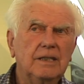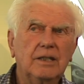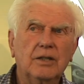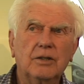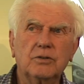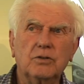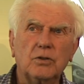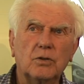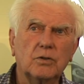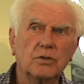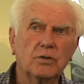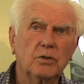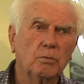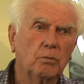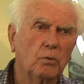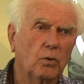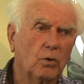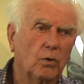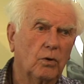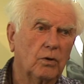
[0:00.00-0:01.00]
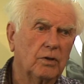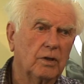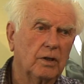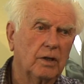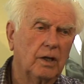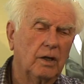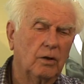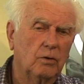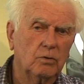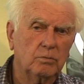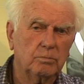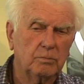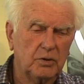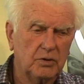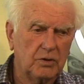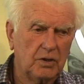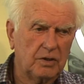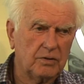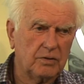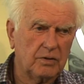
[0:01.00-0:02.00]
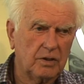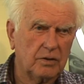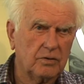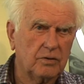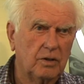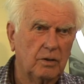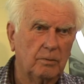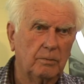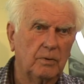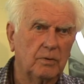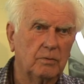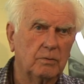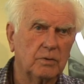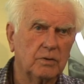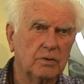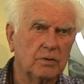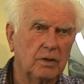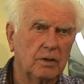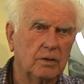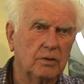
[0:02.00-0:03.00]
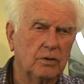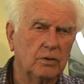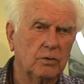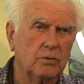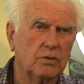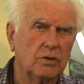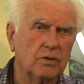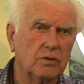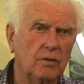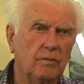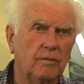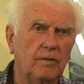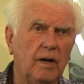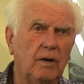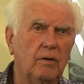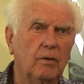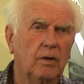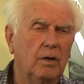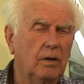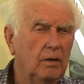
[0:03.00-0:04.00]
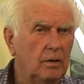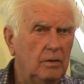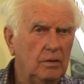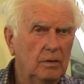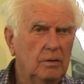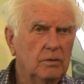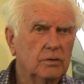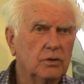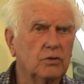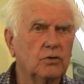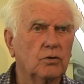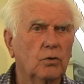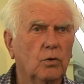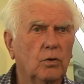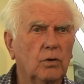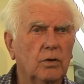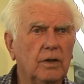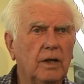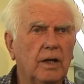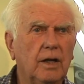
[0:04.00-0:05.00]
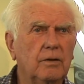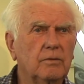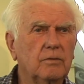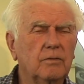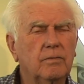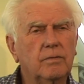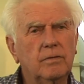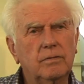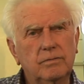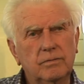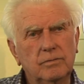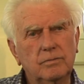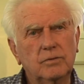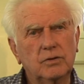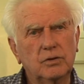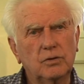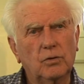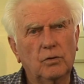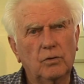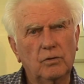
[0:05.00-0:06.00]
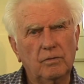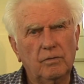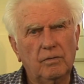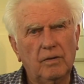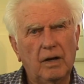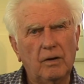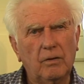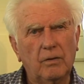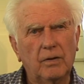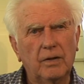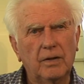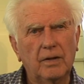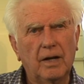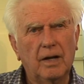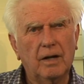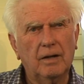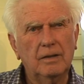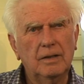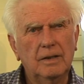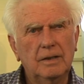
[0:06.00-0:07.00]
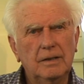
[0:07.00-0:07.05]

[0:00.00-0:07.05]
And during the war, the old Majestic Cinema was used as a flower store. They had stored flour in there.